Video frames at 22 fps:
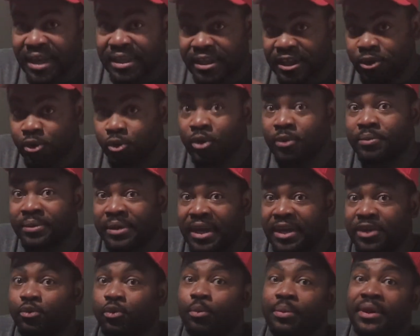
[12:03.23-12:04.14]
in the
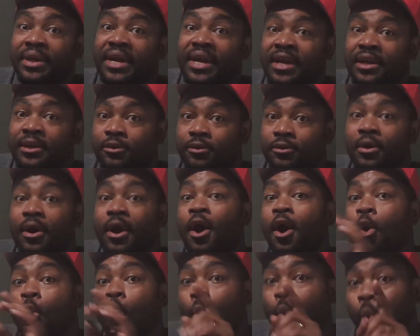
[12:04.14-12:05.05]
sweepstakes, will be entered.
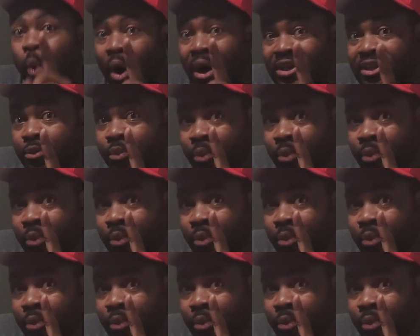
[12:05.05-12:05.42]
Once